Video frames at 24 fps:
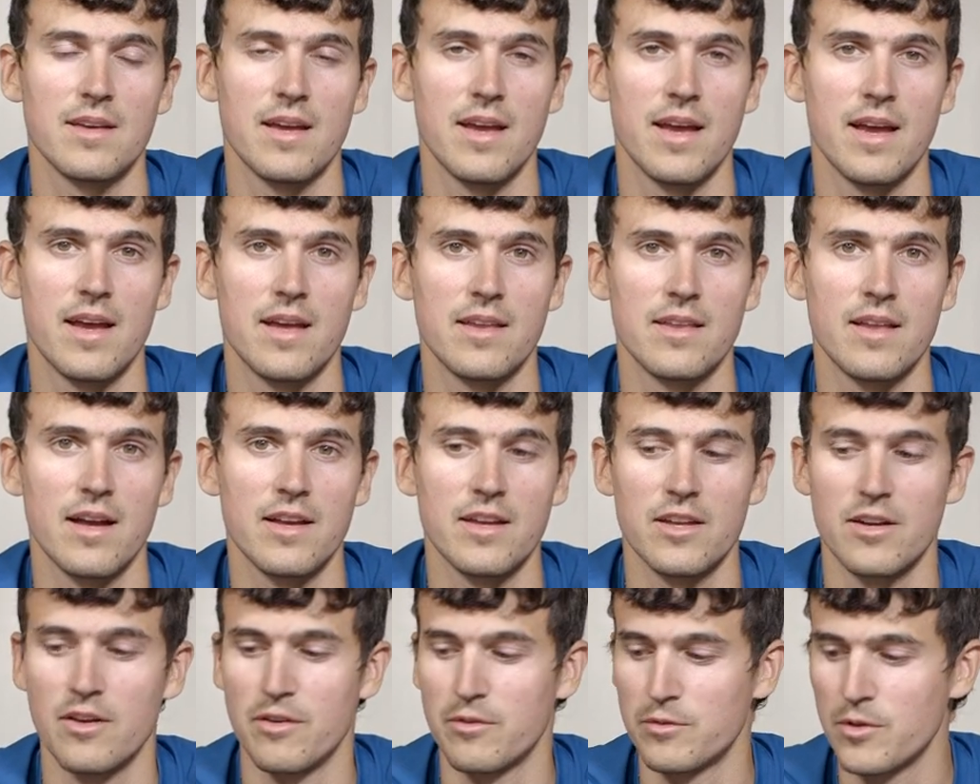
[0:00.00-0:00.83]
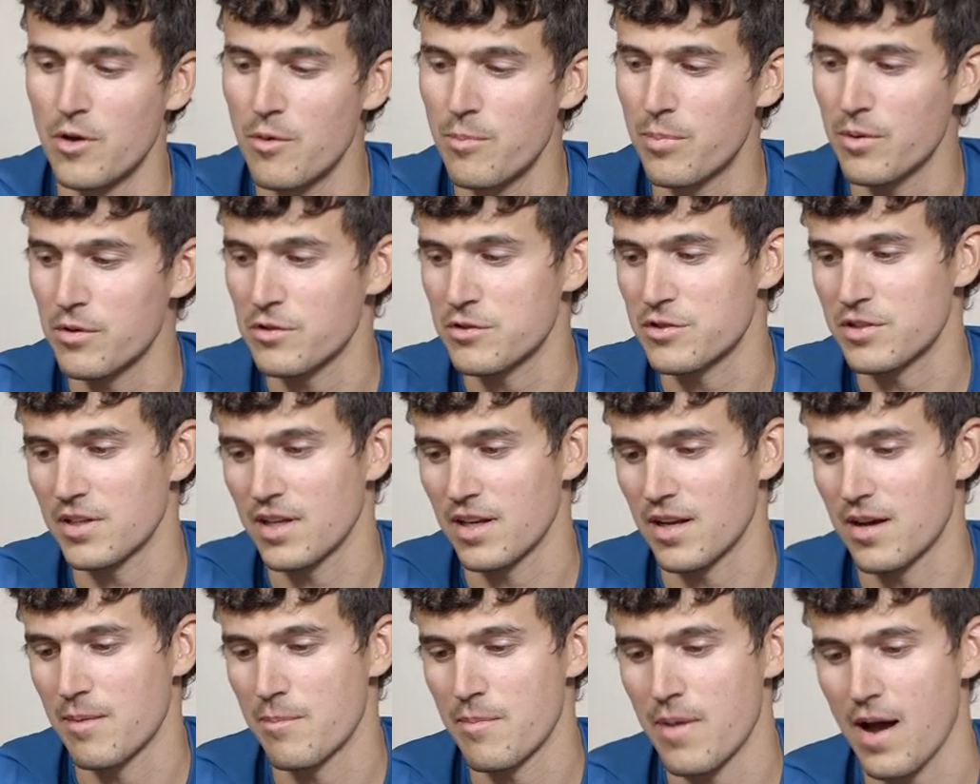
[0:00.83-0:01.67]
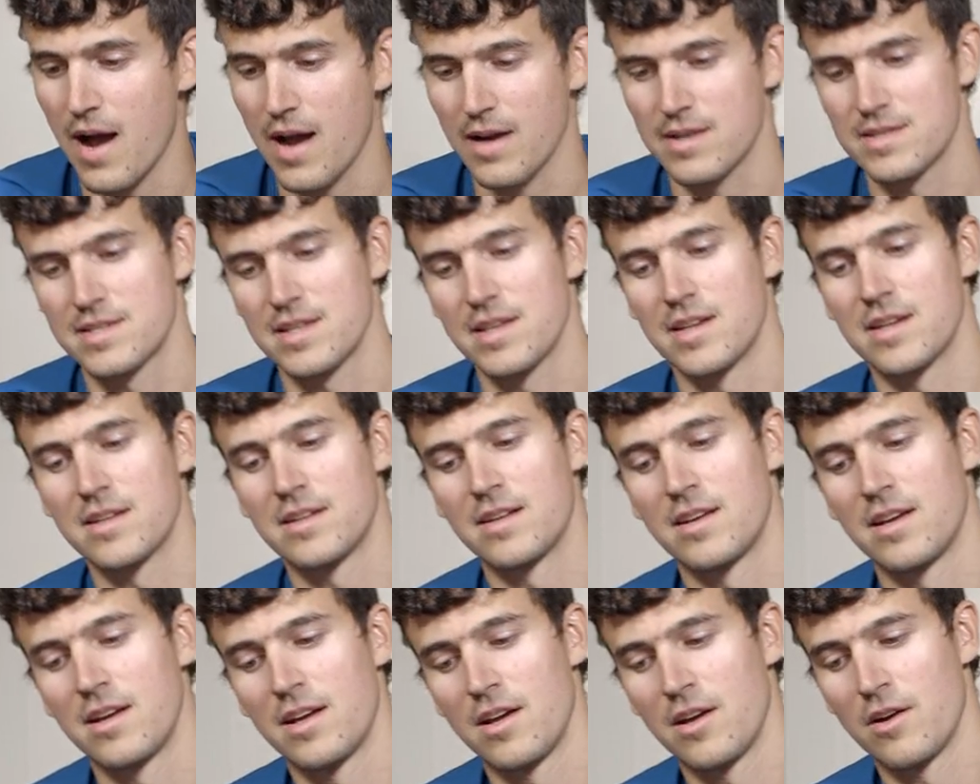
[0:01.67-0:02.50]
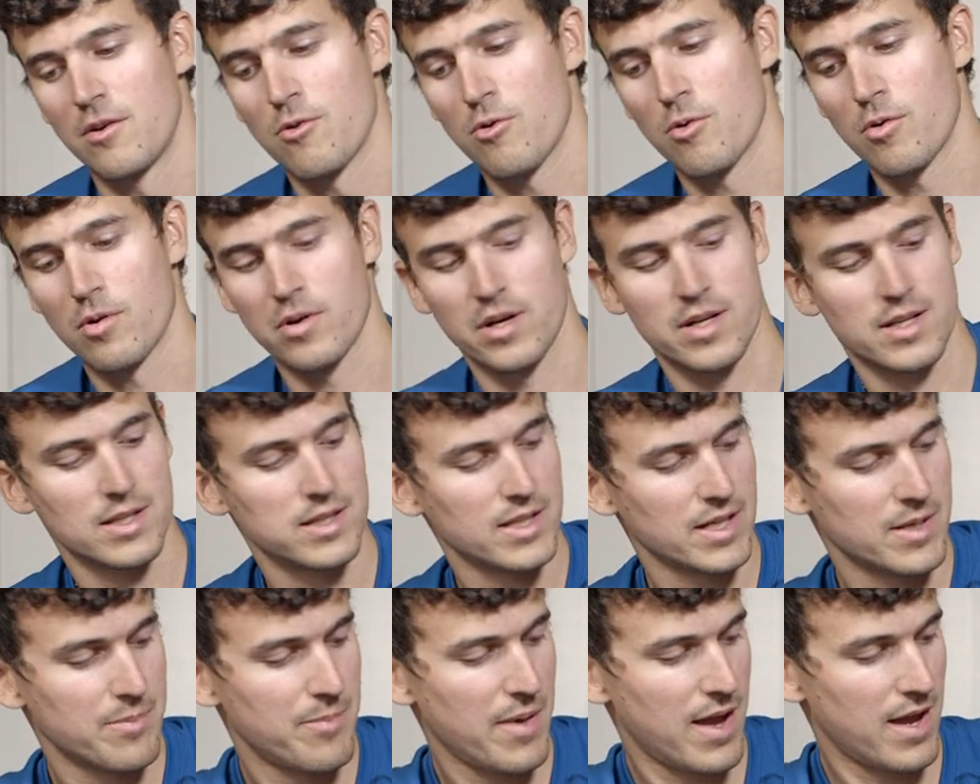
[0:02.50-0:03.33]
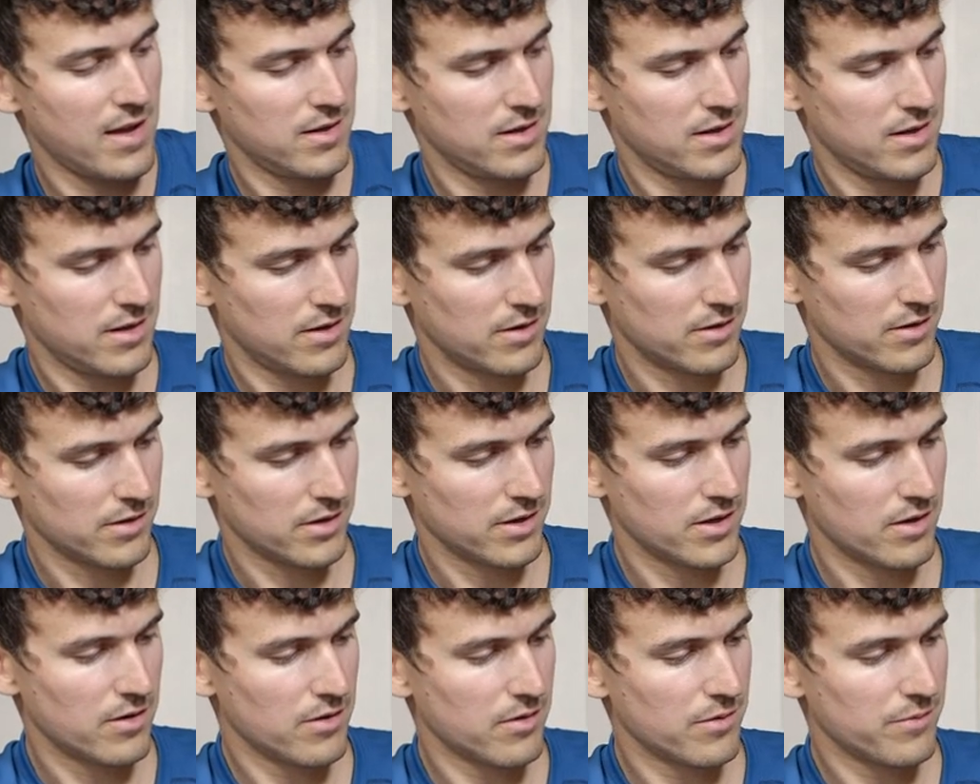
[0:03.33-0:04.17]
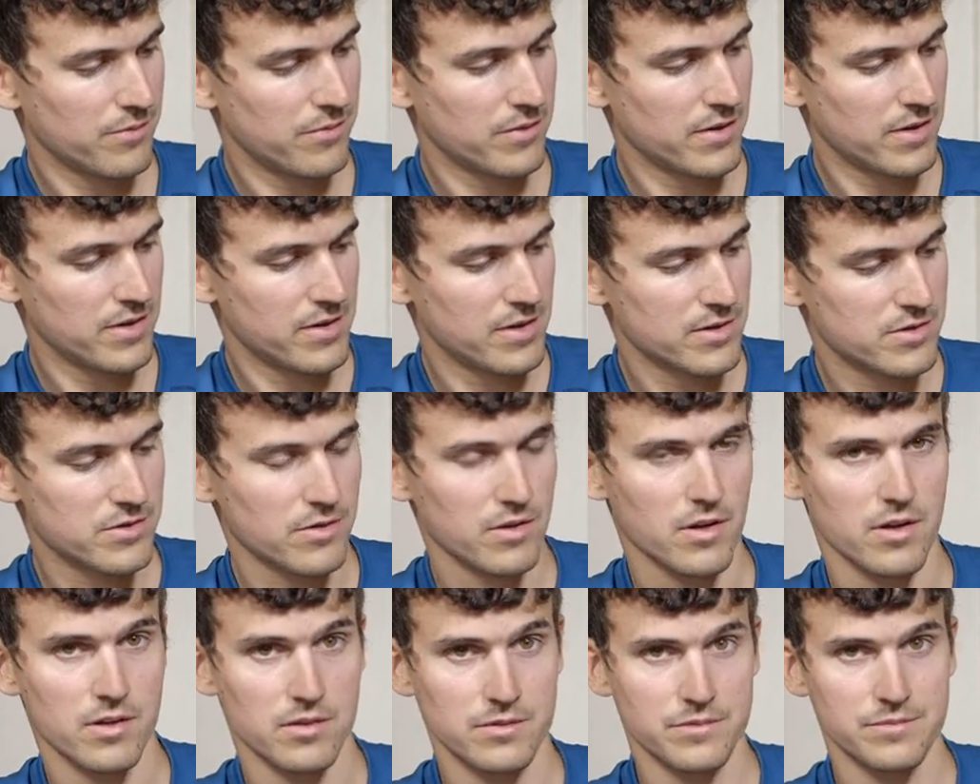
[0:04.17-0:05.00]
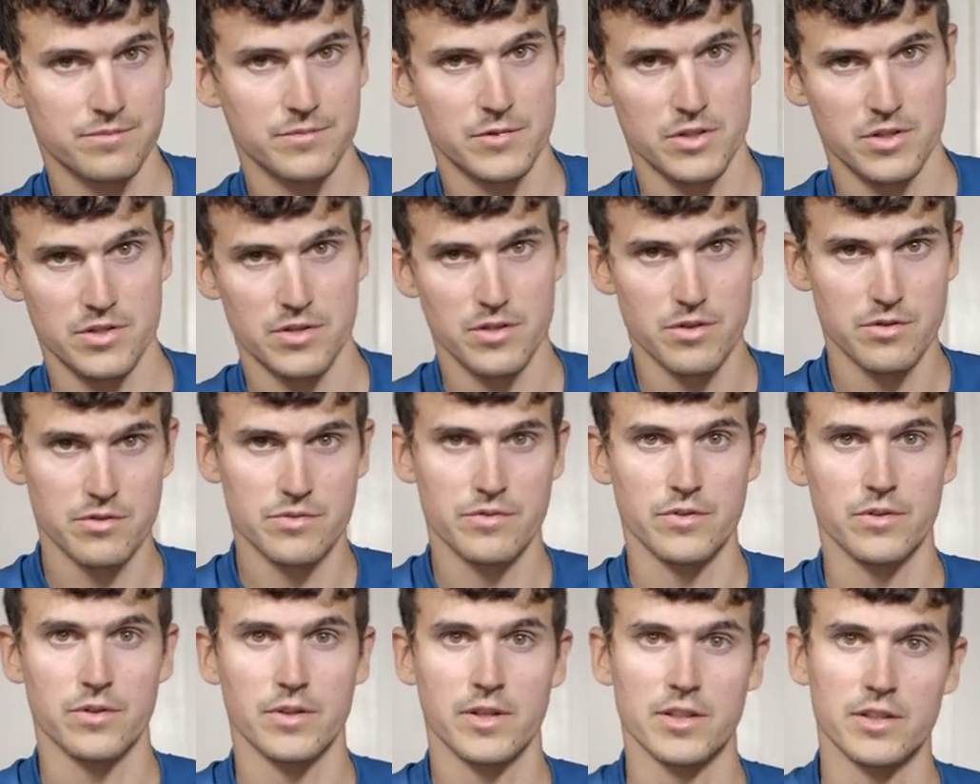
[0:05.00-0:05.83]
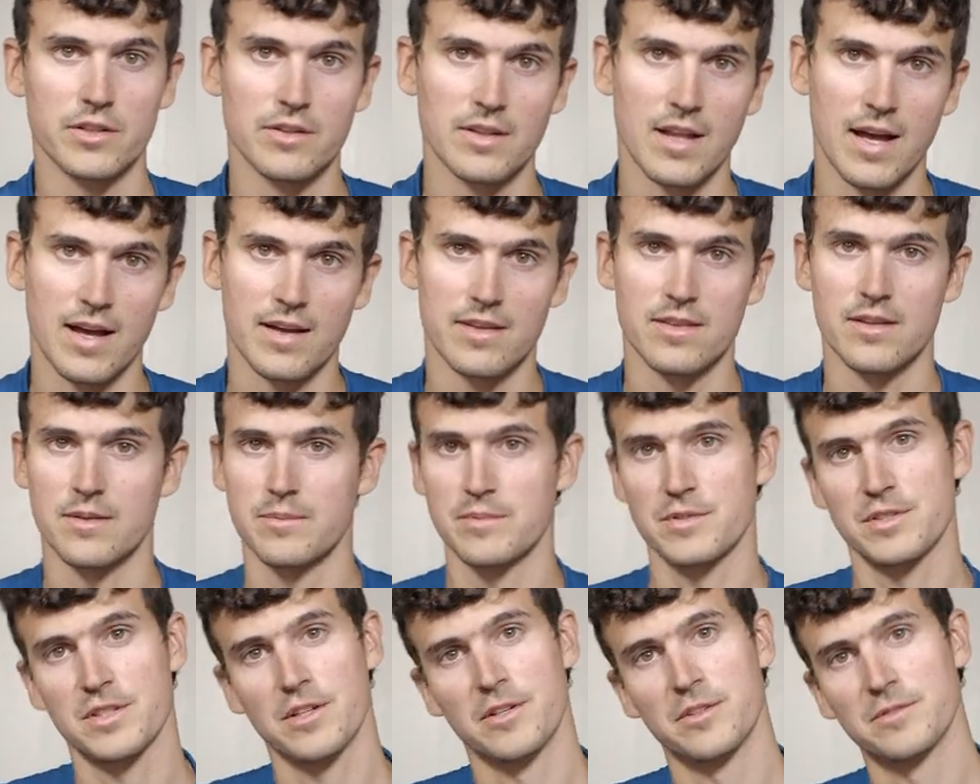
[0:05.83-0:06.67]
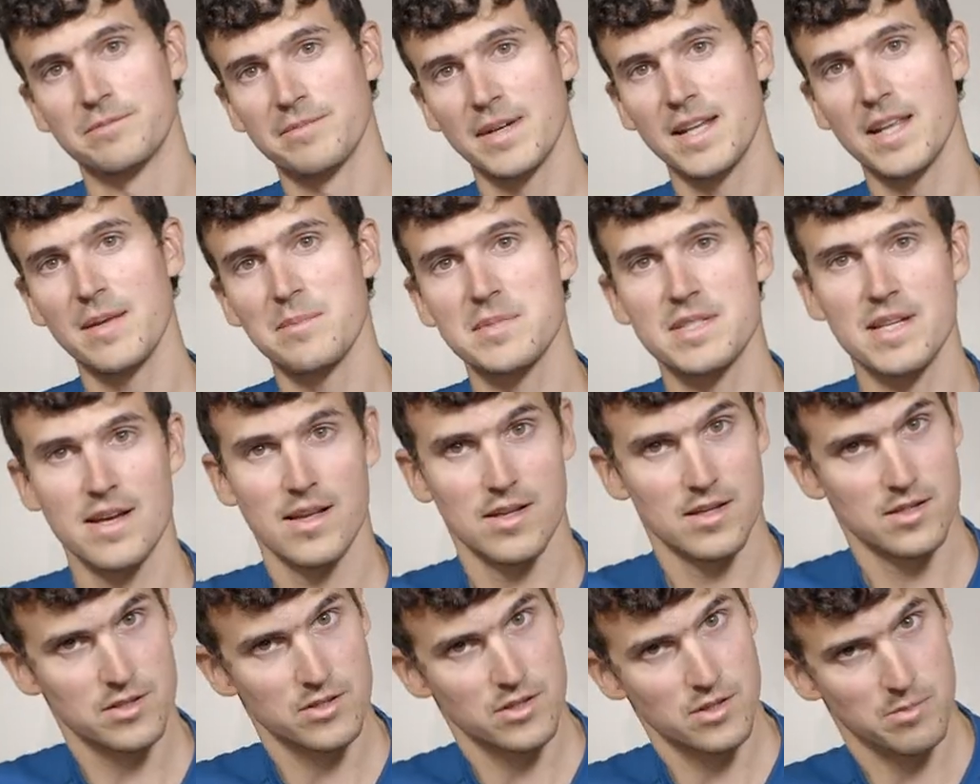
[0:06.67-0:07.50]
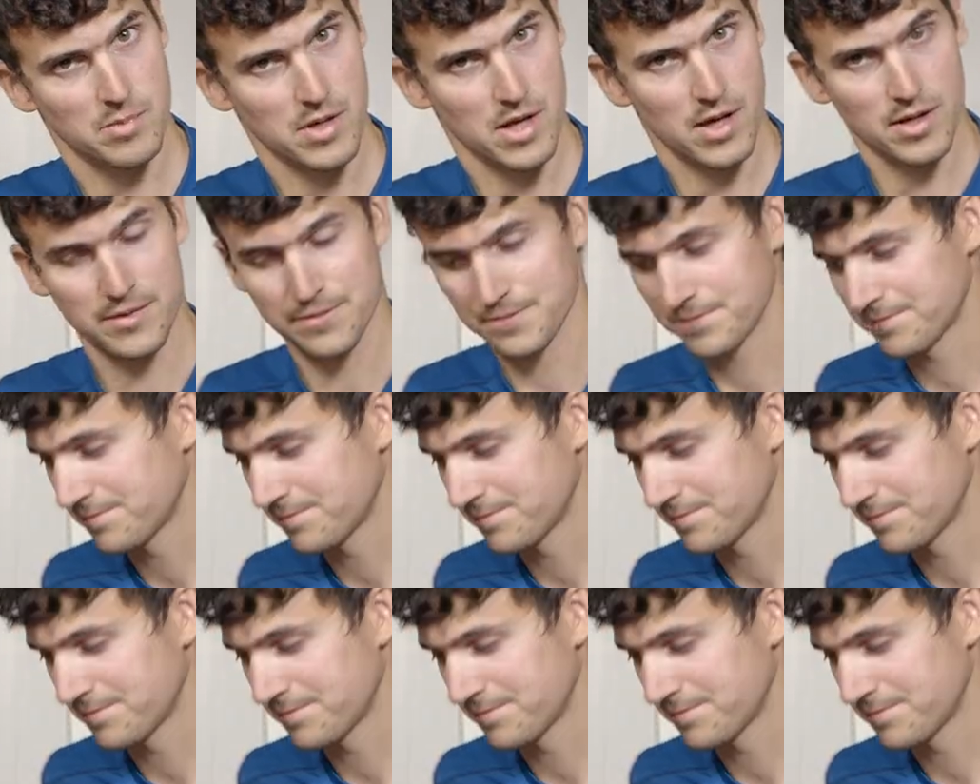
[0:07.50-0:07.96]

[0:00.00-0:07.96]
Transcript: And, you know, no bullshit unboxing or clickbait here. You know, hopefully these are all just useful and you like them. So my name's Alex. Goodbye.